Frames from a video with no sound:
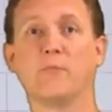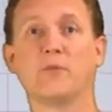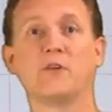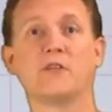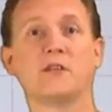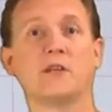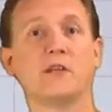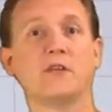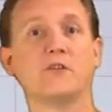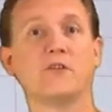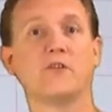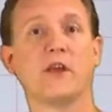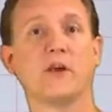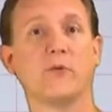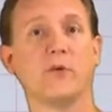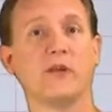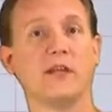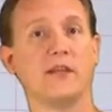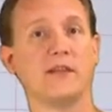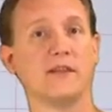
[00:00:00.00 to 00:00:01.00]
procedure that
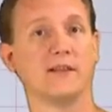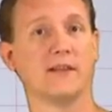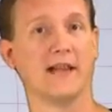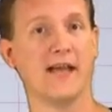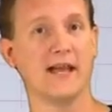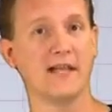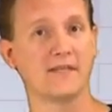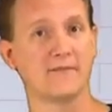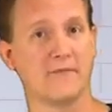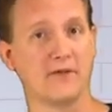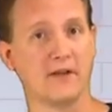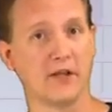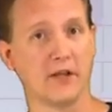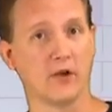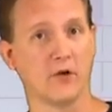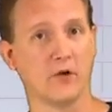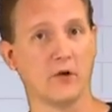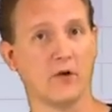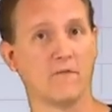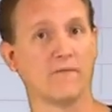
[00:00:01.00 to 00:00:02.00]
we did in the last
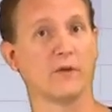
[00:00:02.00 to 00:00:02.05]
video